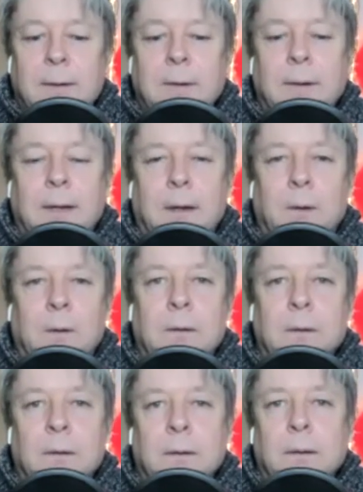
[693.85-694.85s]
Now,
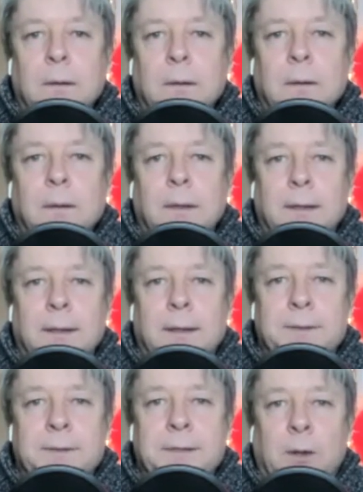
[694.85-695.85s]

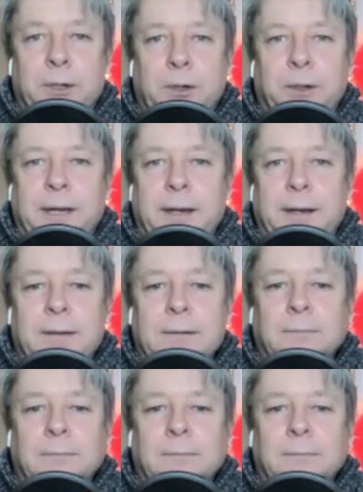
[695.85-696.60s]
is that what you're getting?